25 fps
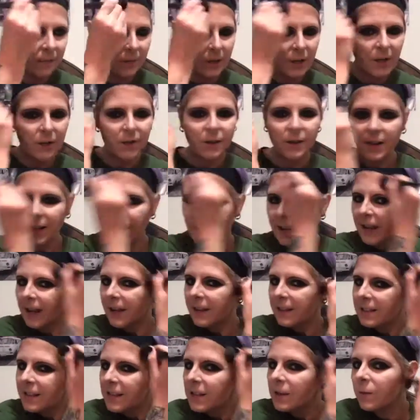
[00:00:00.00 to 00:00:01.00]
Okay,
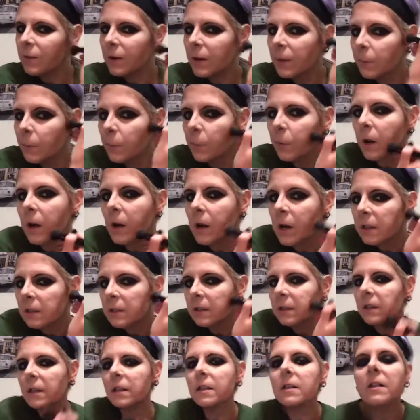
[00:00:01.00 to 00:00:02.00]
I think we're
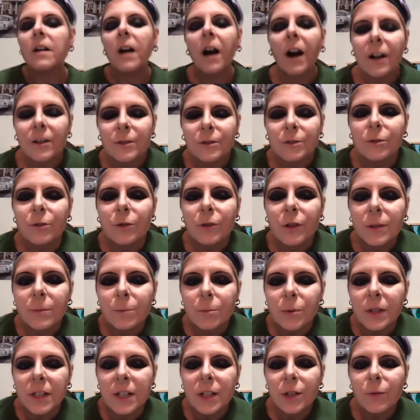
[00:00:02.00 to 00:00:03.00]
bronzed and contoured
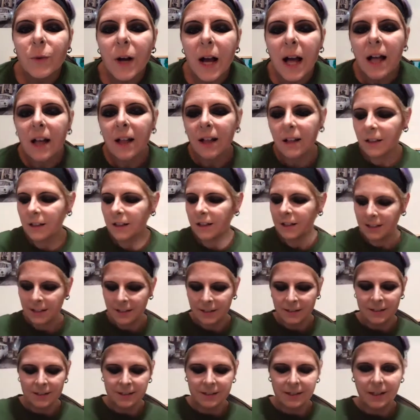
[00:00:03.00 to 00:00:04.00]
pretty well.
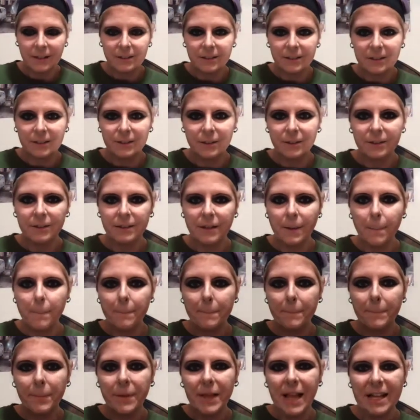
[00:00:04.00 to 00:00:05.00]
Now let's do some
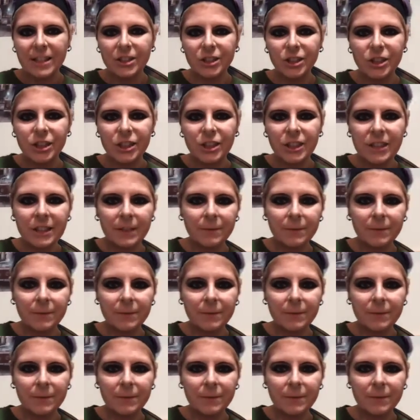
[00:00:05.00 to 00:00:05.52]
blush.